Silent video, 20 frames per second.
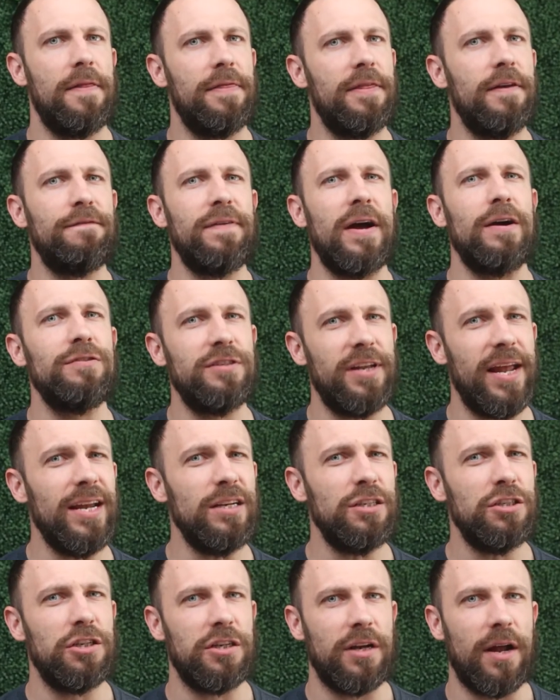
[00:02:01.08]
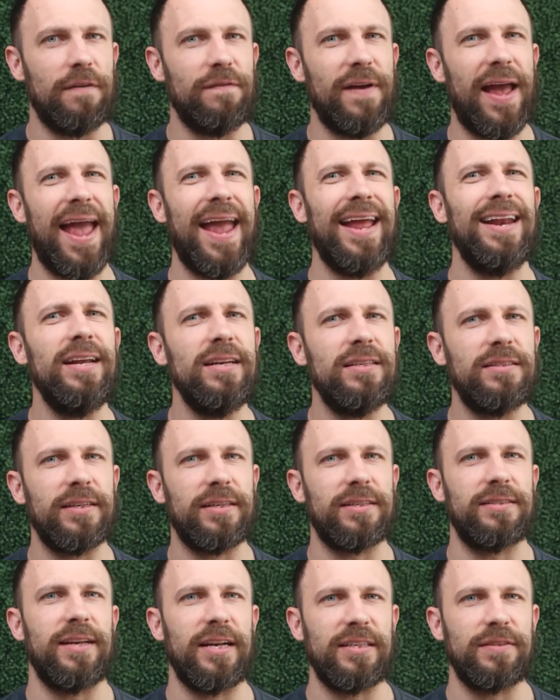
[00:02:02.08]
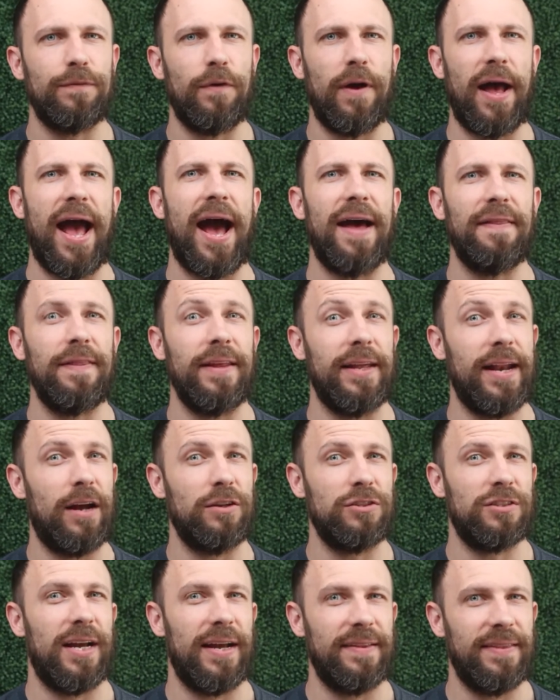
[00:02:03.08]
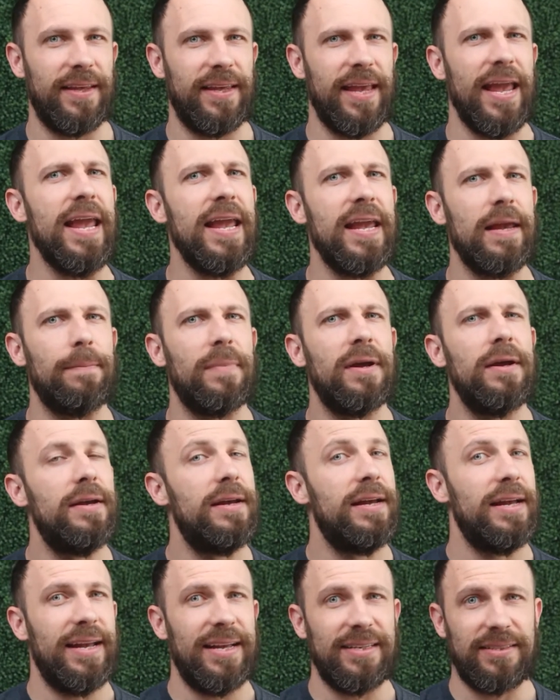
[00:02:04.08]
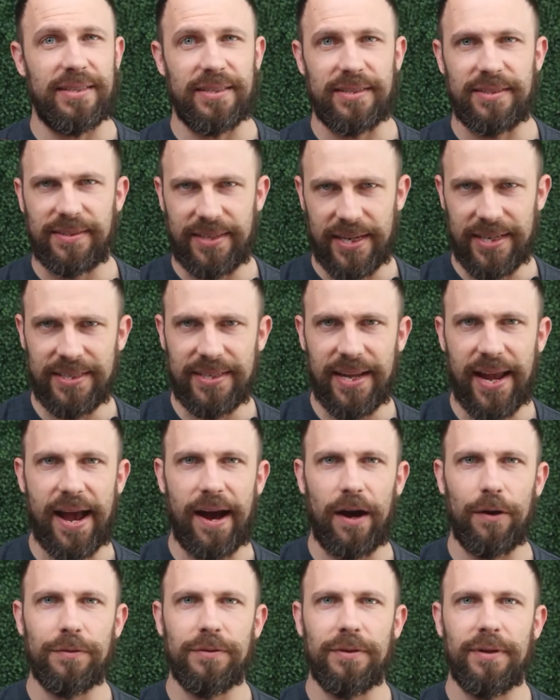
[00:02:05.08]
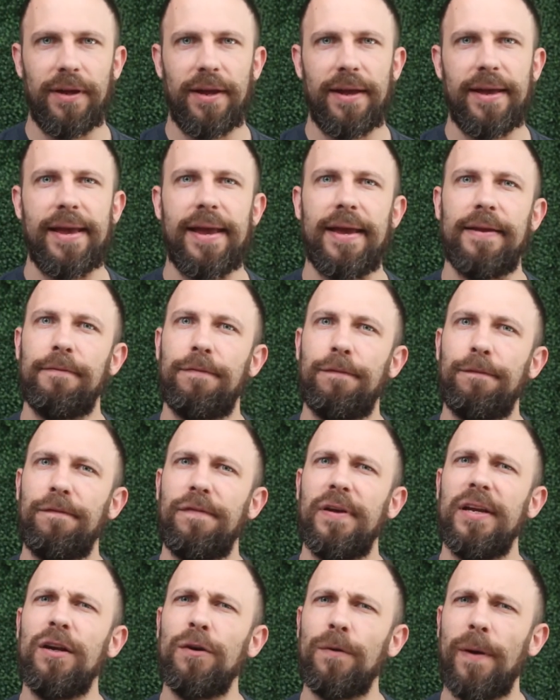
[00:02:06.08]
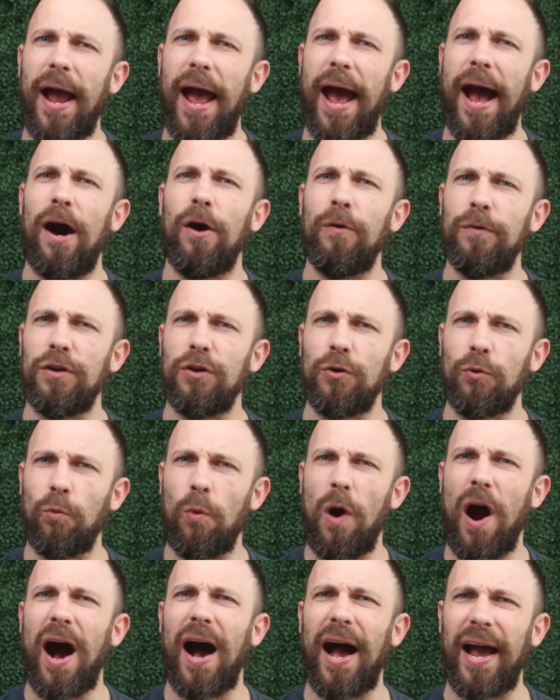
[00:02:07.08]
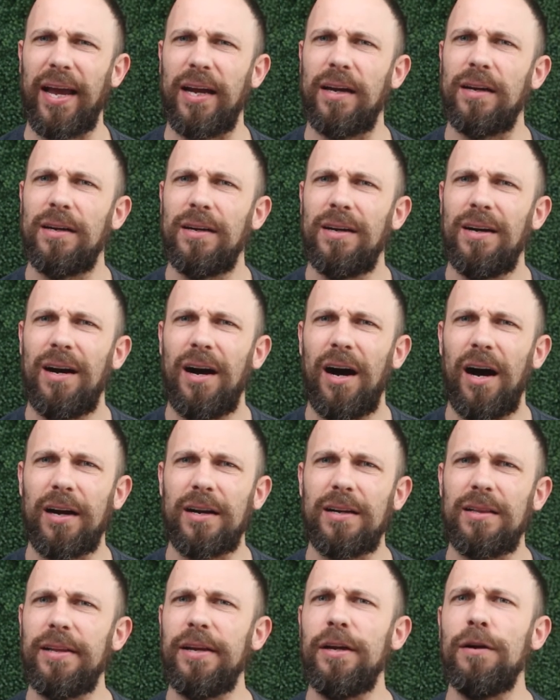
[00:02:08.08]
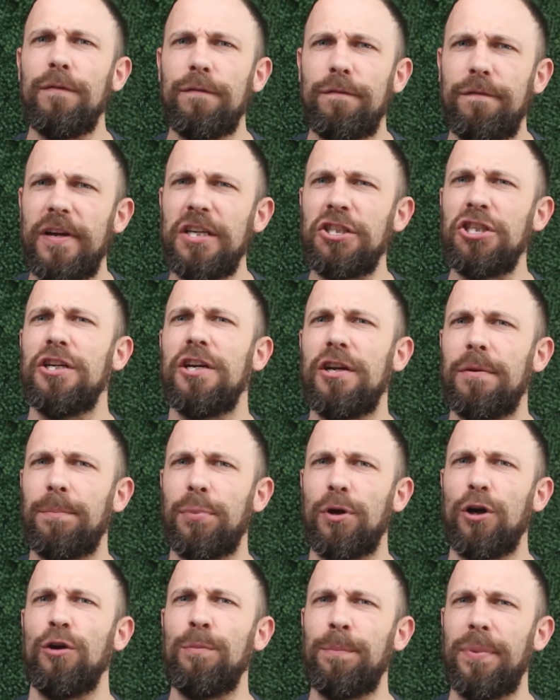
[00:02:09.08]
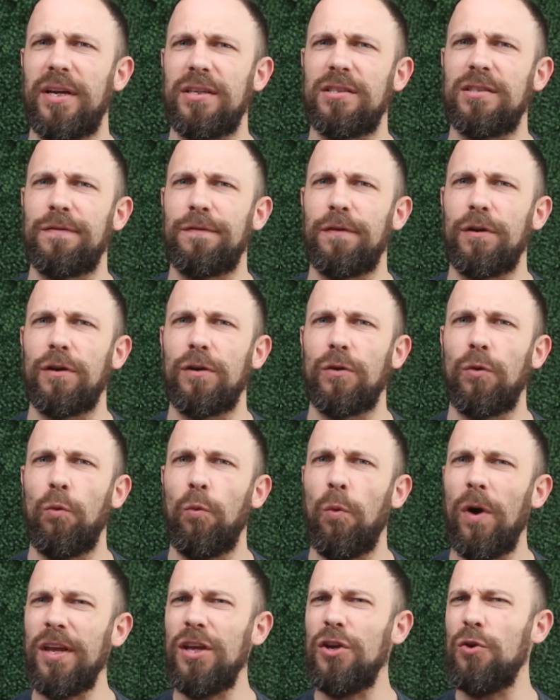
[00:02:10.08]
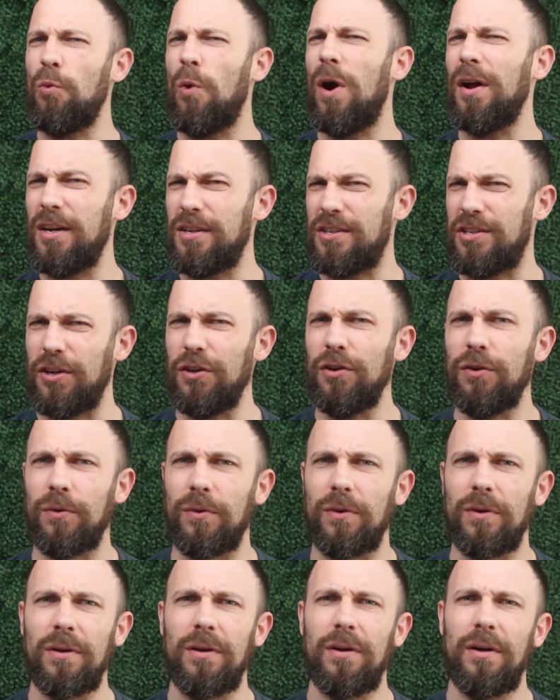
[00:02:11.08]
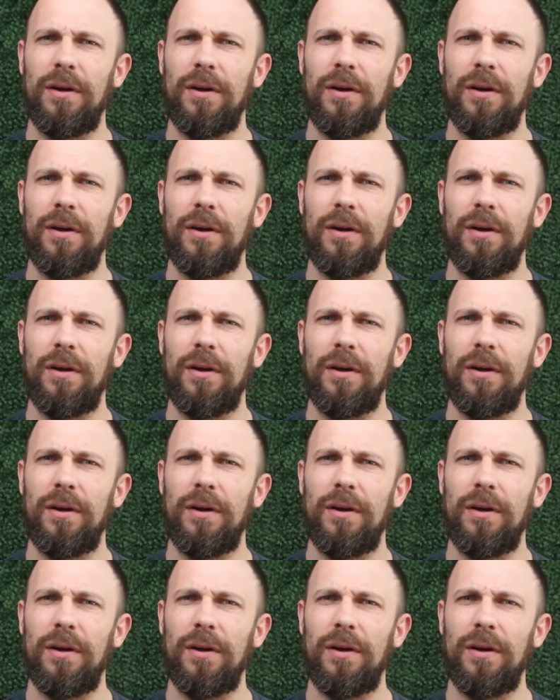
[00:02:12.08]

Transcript: The foundation of any successful athlete outside the game is to sit down and figure out your why, a clear vision and purpose for what you want to do.